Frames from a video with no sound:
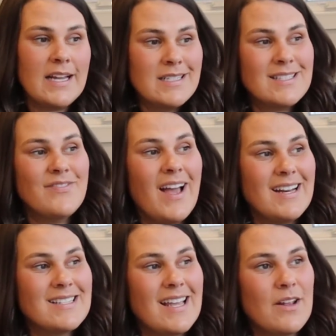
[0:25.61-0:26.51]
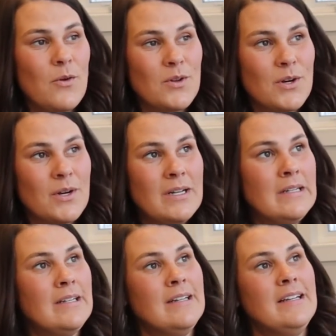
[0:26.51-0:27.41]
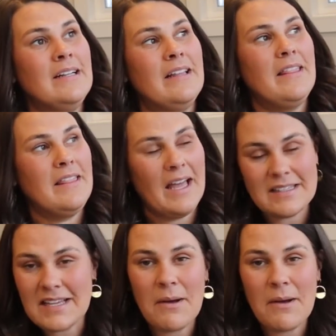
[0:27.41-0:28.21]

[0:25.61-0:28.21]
I just find as I get older, that's